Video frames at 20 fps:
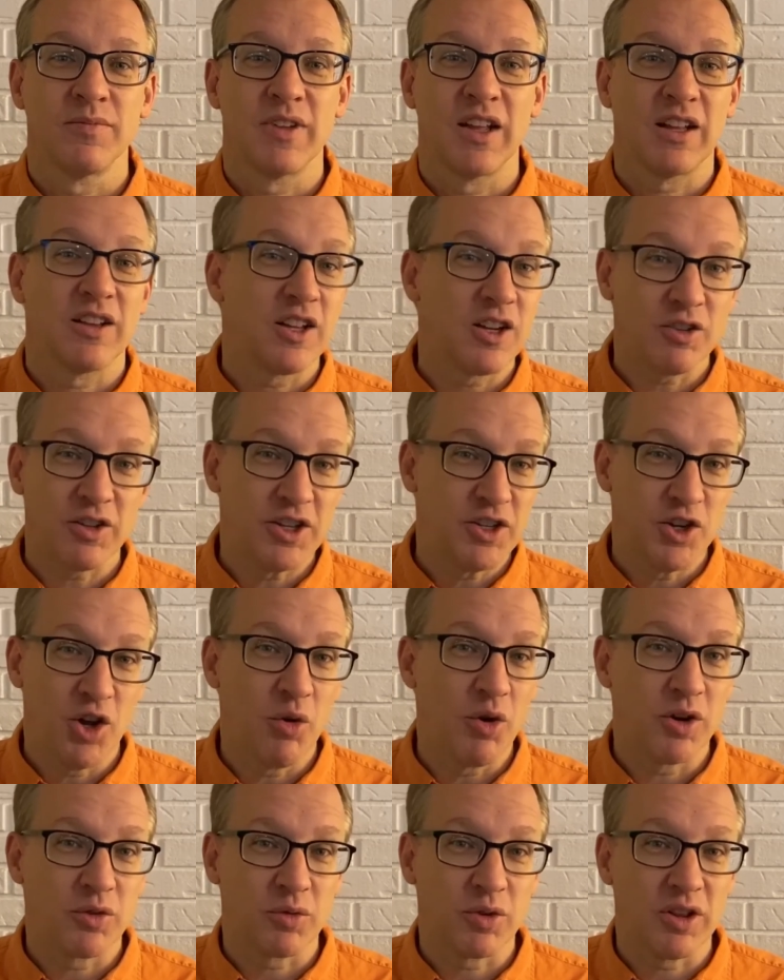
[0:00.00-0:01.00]
Clearly, no
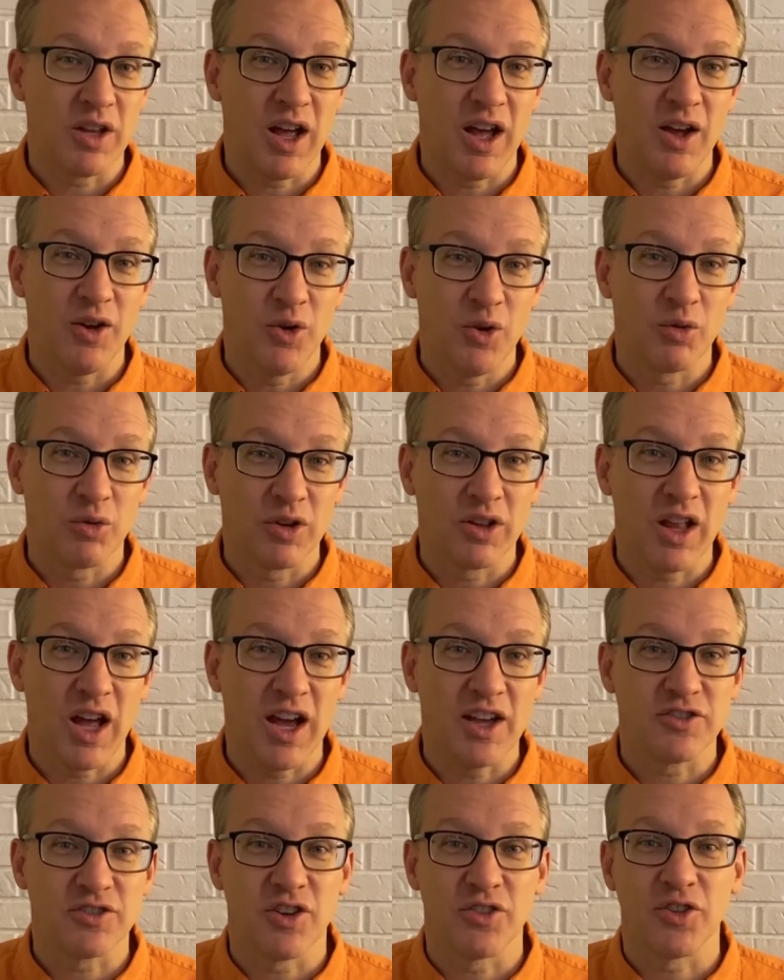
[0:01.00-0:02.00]
one who
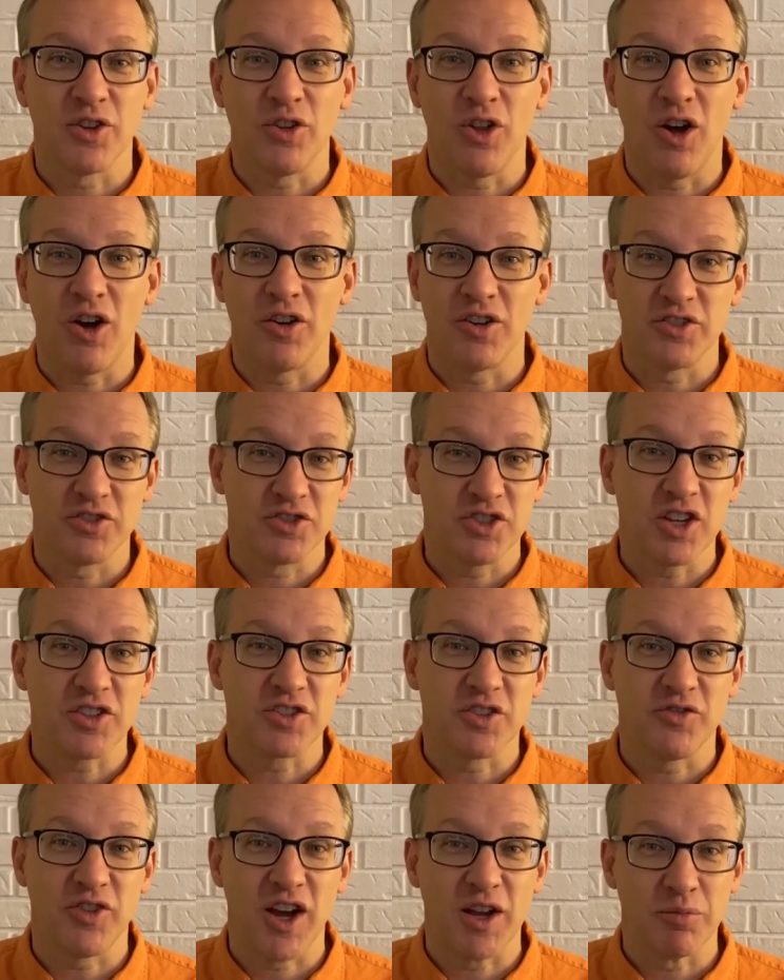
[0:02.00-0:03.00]
relies on the law is
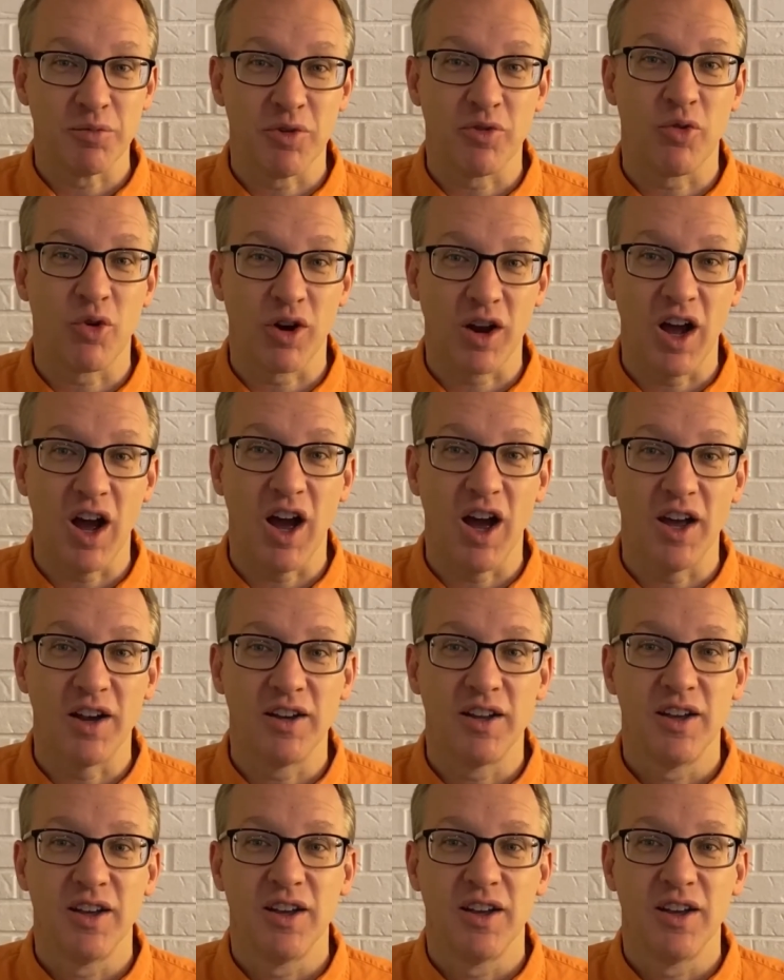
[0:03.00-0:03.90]
justified before God